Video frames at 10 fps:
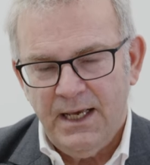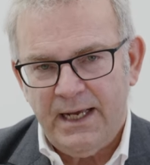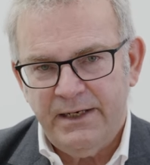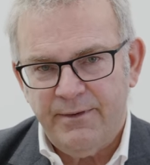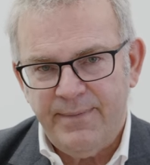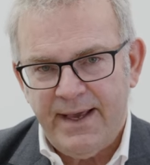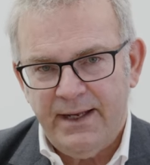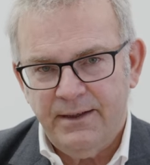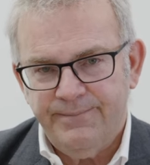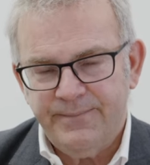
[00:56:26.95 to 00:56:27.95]
And if a
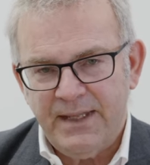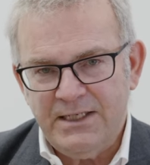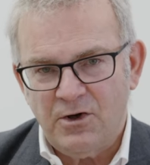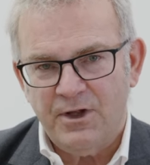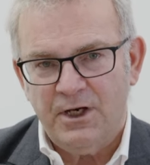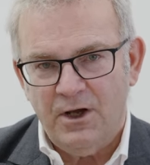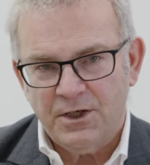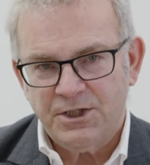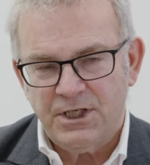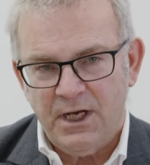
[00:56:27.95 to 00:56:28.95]
man is on the
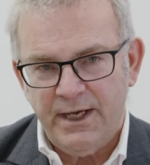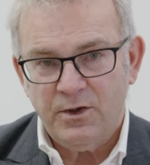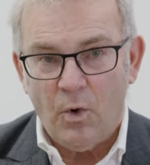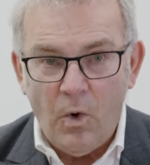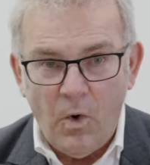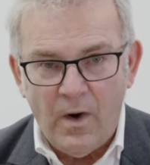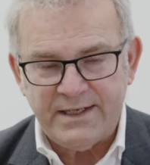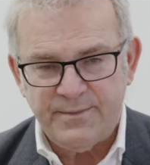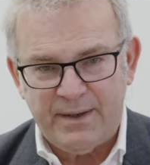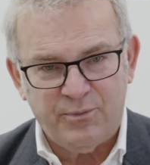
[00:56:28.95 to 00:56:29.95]
large side or
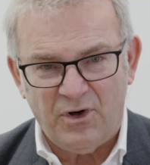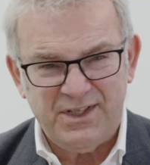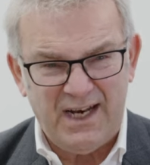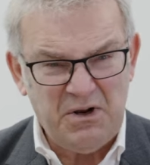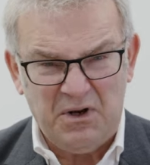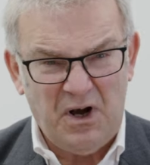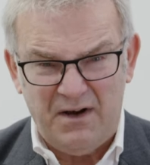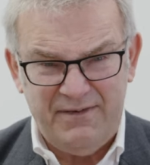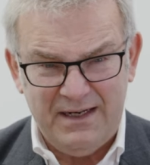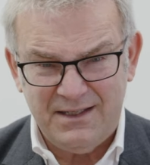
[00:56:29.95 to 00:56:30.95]
has a big prostate, you can only
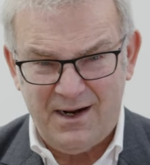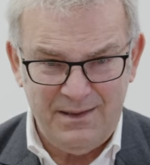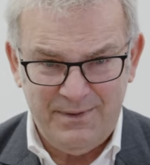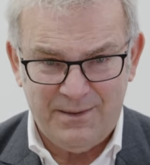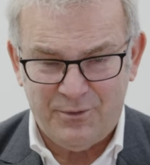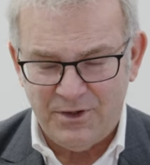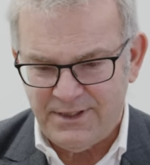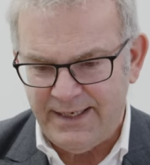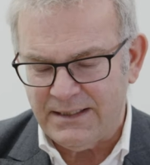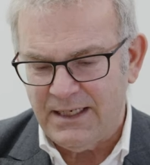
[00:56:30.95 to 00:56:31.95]
feel a tiny bit of the
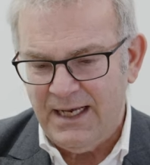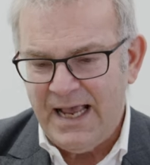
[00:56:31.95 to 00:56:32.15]
prostate.